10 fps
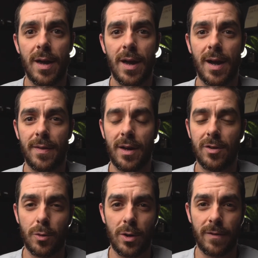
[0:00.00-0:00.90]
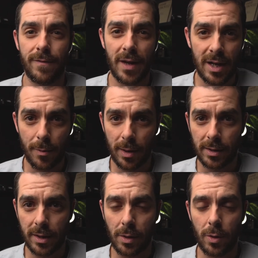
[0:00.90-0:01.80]
and that is going to very
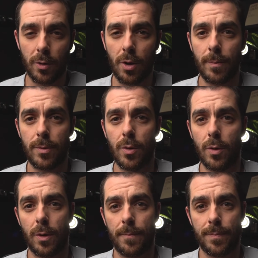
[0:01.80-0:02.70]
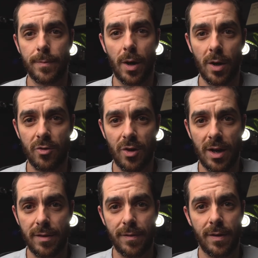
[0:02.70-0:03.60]
quickly clog up your hard
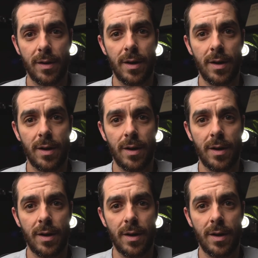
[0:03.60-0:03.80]
drive.